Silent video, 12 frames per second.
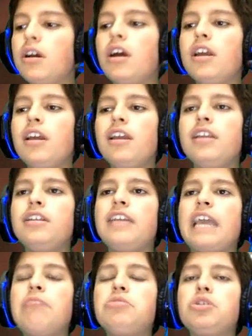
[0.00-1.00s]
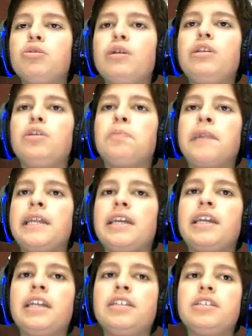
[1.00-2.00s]
in game 2 and you're playing
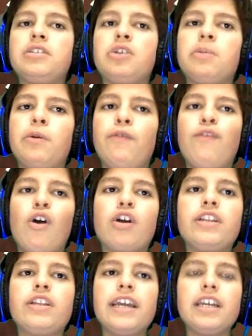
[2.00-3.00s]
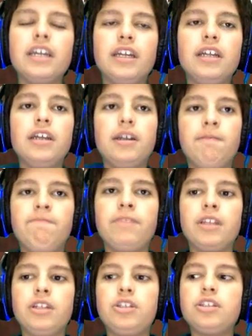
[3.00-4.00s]
against a Turbo Fog deck,
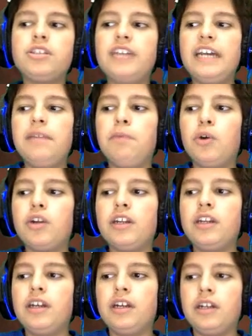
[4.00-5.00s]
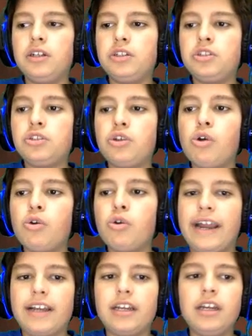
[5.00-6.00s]
just sideboard in a
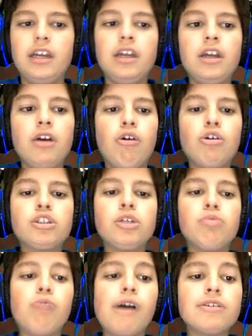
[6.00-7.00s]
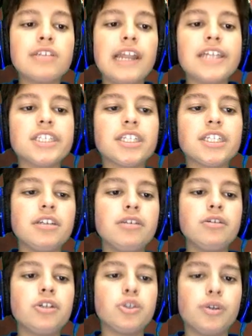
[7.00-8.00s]
Skullcrack. Also, Wild Slash can do
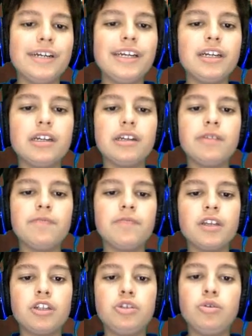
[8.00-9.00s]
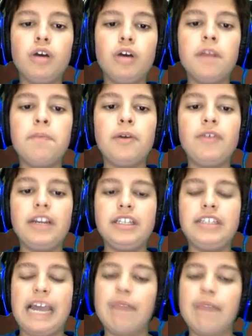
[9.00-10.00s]
the trick to unprevent
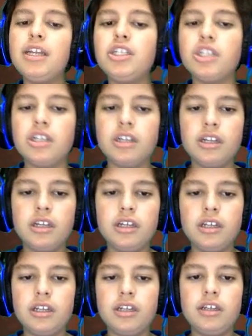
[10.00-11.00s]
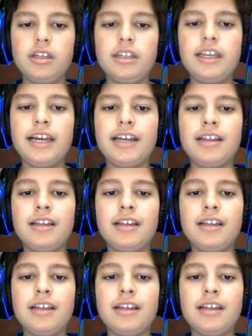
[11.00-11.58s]
damage. Yeah.